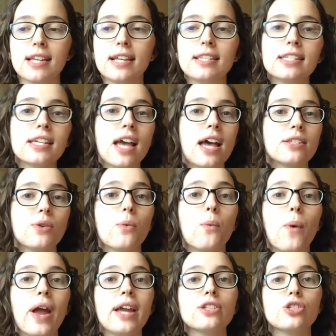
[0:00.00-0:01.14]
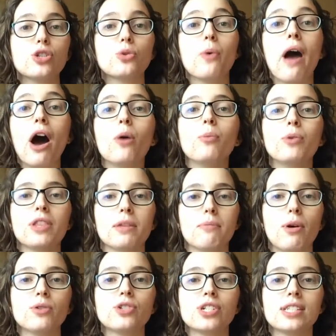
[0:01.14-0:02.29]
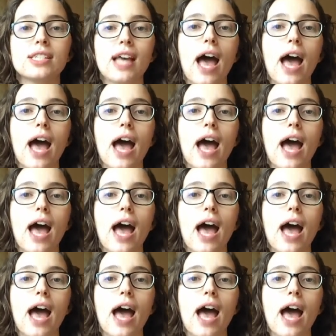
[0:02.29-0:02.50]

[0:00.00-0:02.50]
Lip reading: I see it as a way to help with emotions.